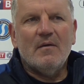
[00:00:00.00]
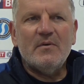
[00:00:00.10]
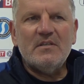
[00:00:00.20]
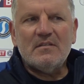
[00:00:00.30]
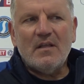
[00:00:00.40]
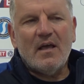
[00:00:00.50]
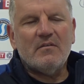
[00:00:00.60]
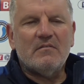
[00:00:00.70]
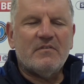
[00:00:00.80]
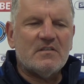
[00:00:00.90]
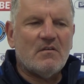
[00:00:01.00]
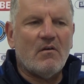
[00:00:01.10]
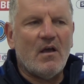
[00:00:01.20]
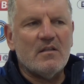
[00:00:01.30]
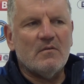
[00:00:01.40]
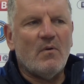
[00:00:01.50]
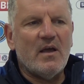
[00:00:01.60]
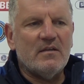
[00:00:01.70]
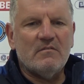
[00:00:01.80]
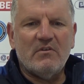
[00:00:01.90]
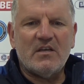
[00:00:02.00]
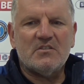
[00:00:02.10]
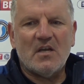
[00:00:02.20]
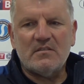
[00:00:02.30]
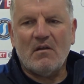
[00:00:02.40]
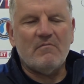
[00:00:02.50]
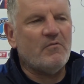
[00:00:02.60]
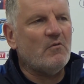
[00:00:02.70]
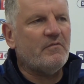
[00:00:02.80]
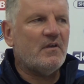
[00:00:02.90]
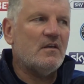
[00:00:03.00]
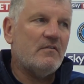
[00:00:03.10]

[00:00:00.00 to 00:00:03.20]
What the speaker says: And when you're down and things aren't going your way, the ricochets don't fall for you,